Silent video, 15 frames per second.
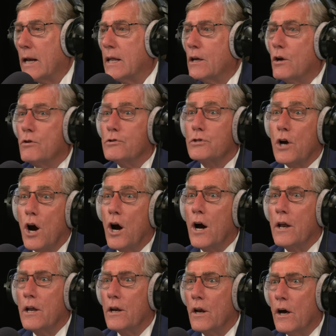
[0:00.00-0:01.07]
It goes
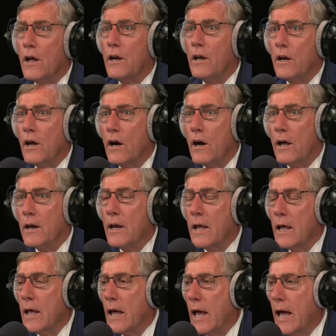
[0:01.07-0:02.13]
on and on and on.
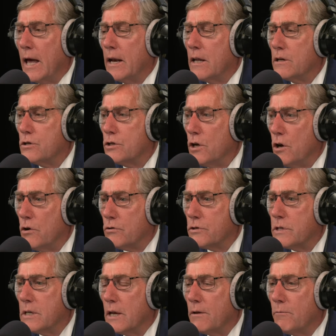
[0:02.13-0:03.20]
And it shows that